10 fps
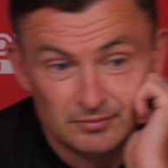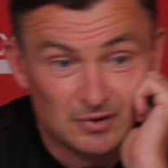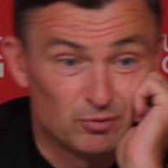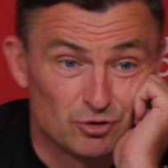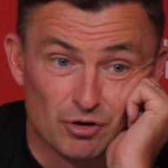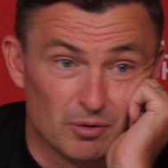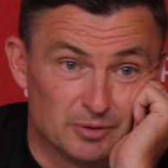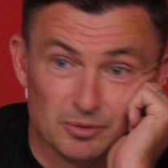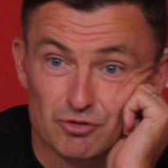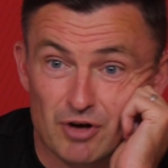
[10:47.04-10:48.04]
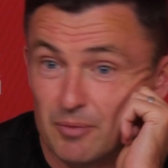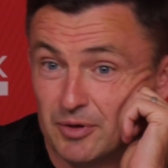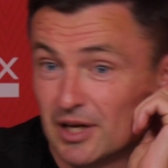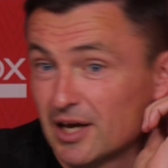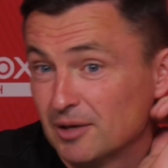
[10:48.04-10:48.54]
If we draw in, we'll try and
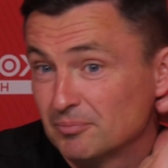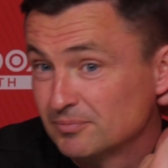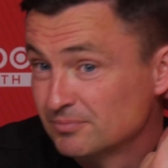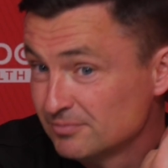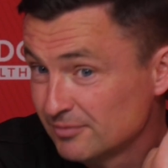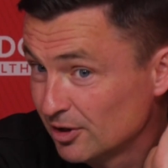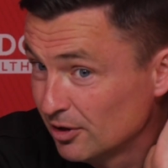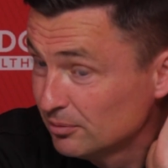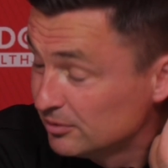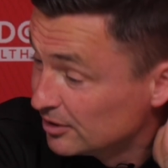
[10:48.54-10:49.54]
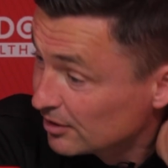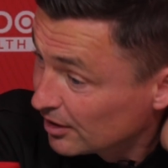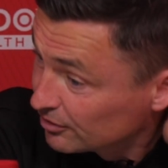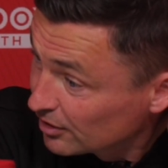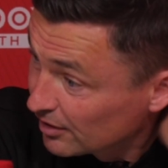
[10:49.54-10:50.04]
win the game, you know? And
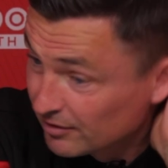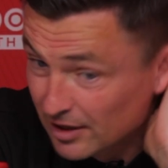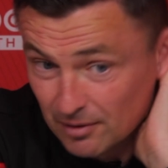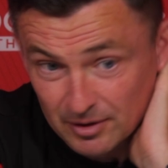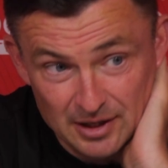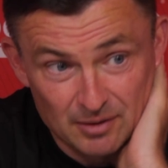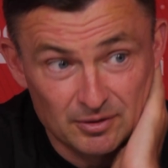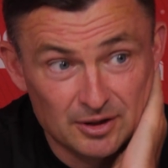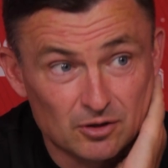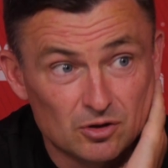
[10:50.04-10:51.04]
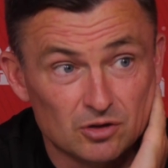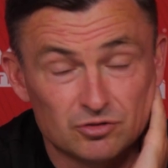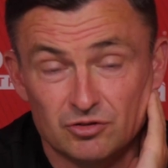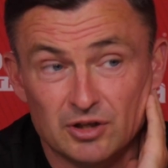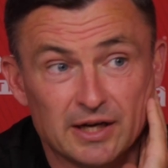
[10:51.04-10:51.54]
like I say, every now and again, it'll
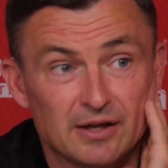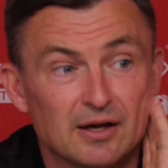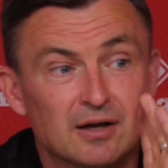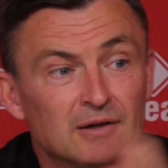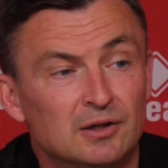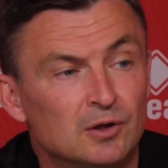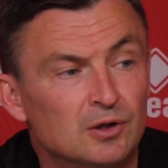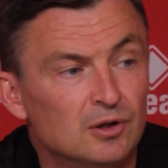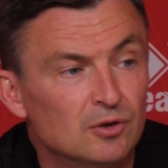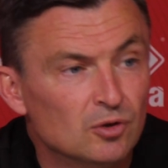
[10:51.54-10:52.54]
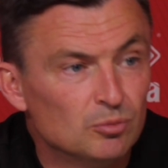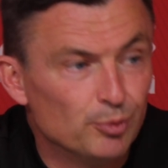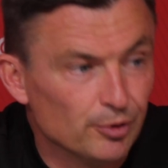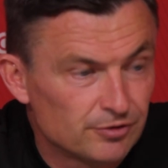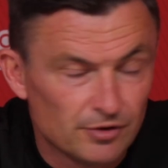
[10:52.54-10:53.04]
cost us, I get that.
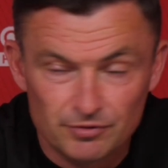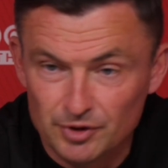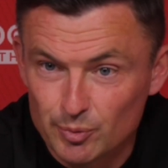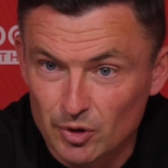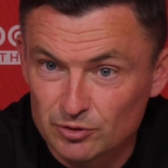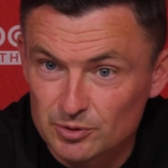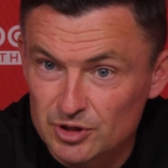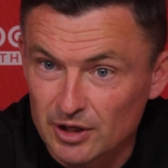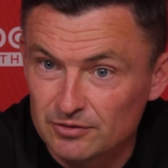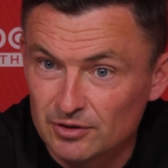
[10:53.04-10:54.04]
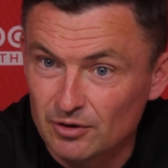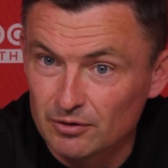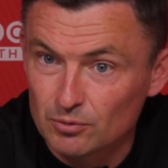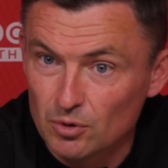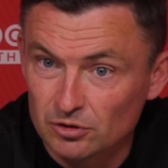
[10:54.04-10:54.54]
But it's the 3 points we're chasing,
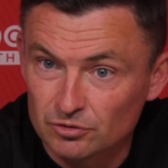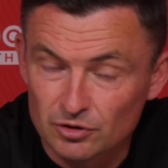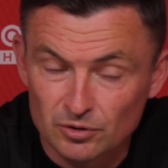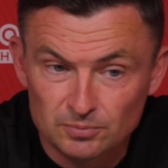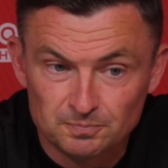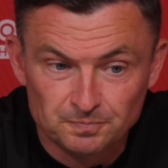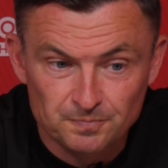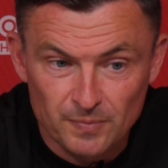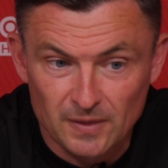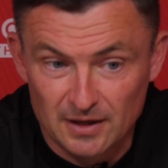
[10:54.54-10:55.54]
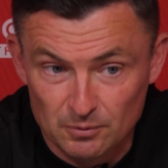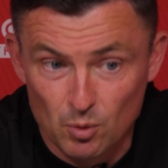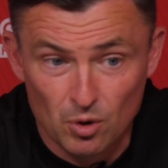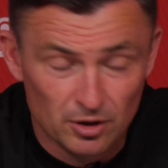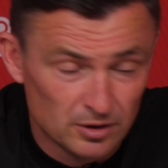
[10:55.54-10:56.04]
not the one. So, yeah, we
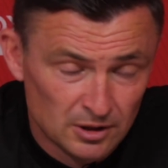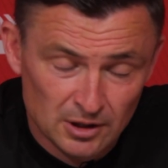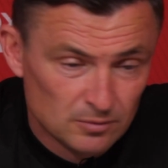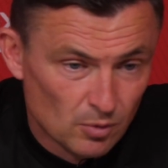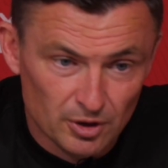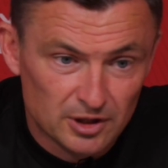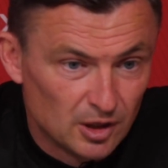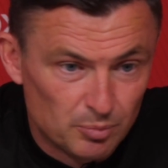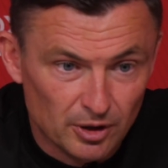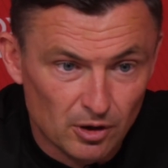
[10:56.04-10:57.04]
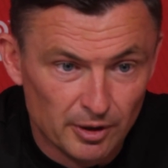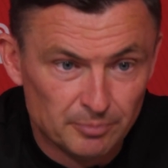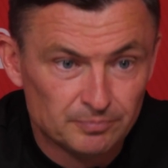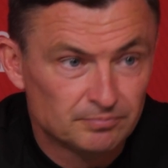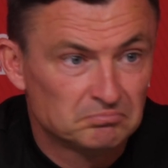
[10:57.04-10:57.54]
want to keep it
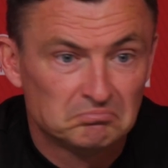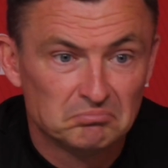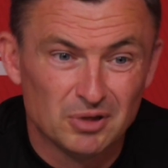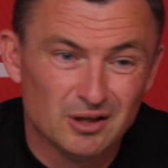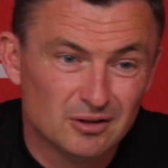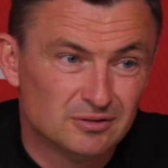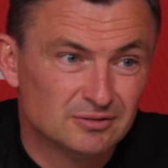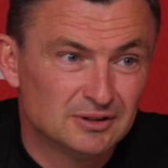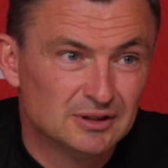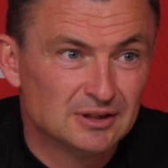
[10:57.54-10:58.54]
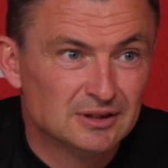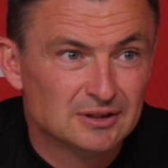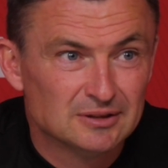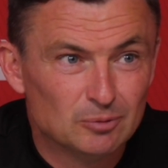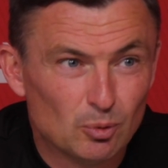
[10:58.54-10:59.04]
going, but
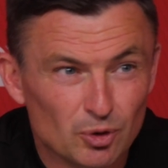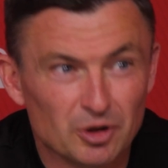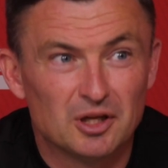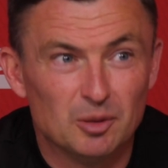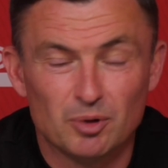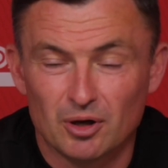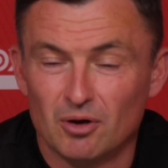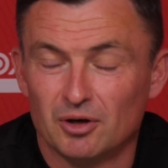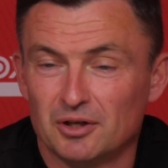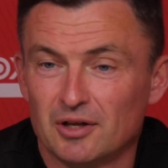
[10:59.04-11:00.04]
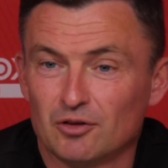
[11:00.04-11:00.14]
we wouldn't keep it going at the